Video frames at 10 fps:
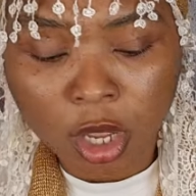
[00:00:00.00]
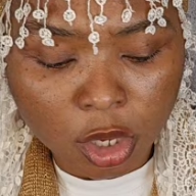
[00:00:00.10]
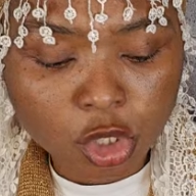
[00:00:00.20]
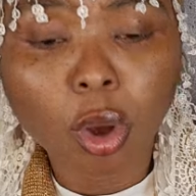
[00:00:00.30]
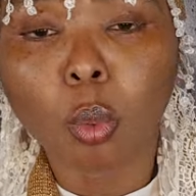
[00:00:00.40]

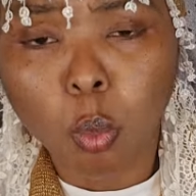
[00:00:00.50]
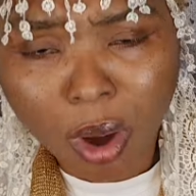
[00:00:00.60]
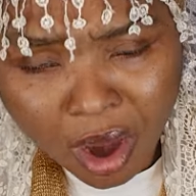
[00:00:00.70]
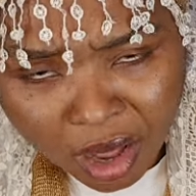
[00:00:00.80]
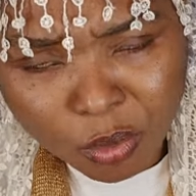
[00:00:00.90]
so
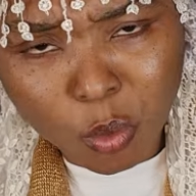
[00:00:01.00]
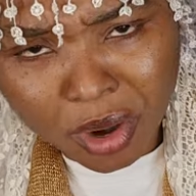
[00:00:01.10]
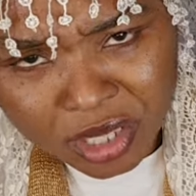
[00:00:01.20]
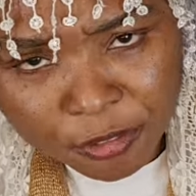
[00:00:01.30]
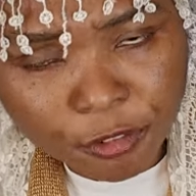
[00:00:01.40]
where are,
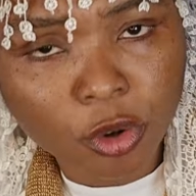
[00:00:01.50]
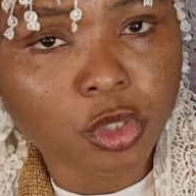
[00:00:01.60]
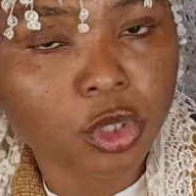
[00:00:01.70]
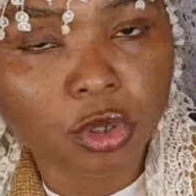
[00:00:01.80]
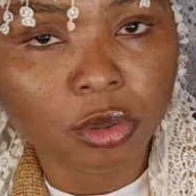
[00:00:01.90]
where's the
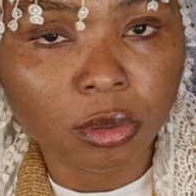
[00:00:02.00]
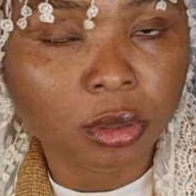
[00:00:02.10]
photo?